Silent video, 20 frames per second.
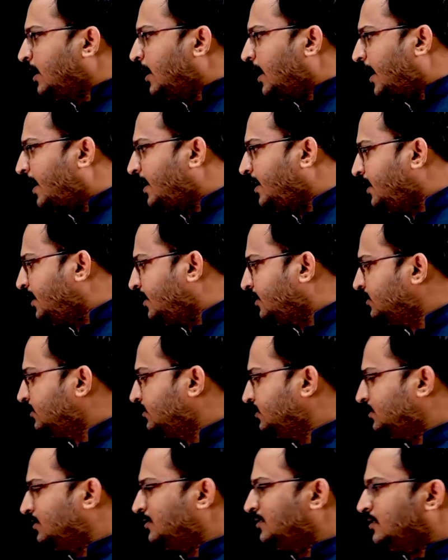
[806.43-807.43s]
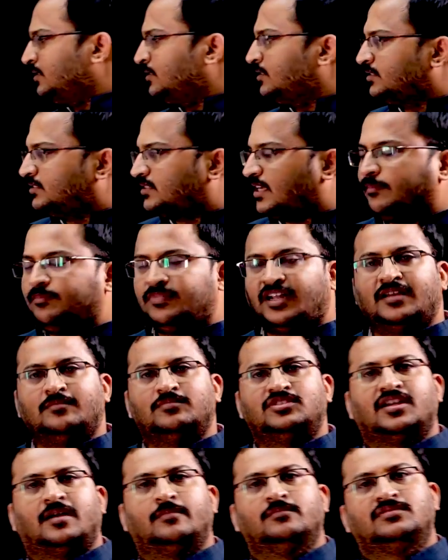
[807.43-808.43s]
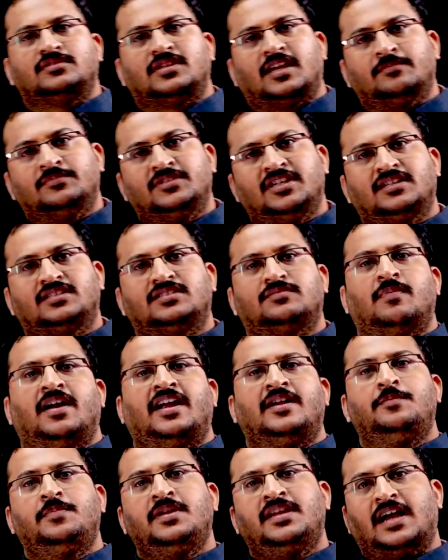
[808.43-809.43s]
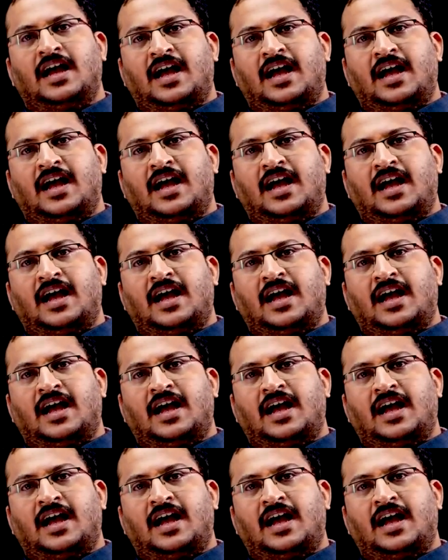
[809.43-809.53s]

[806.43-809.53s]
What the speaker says: and sometimes some subjects might be